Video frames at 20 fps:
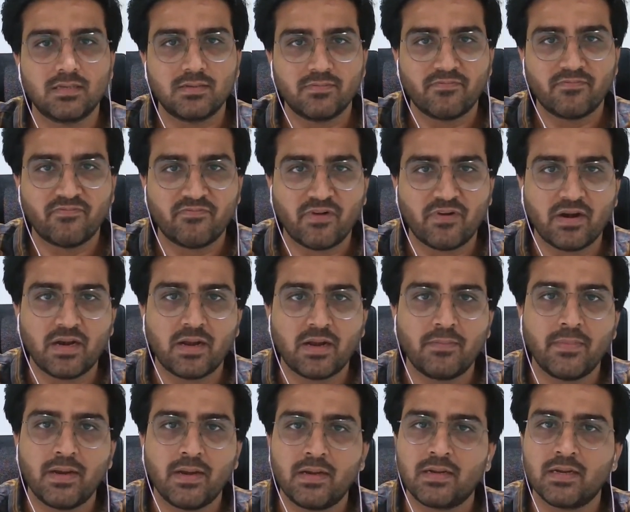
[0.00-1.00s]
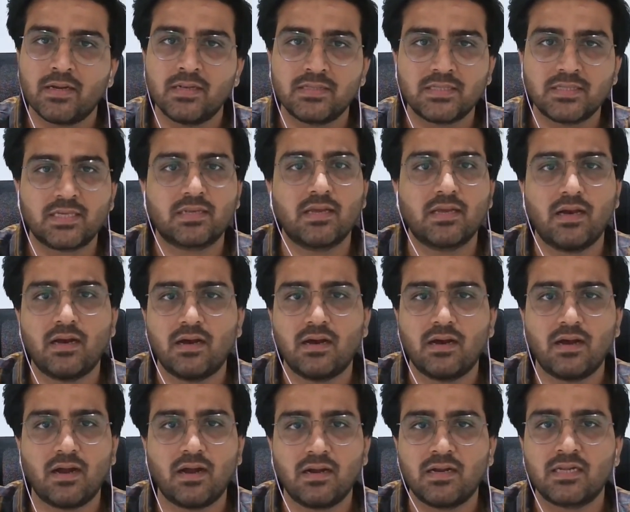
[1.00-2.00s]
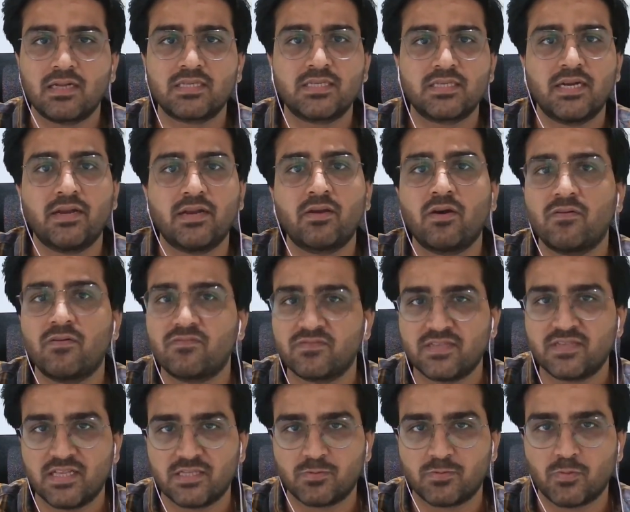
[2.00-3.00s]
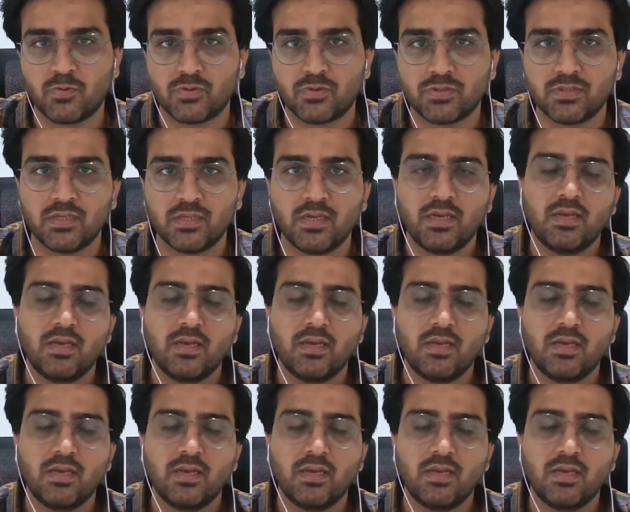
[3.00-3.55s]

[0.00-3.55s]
fundamentals understanding of Salesforce.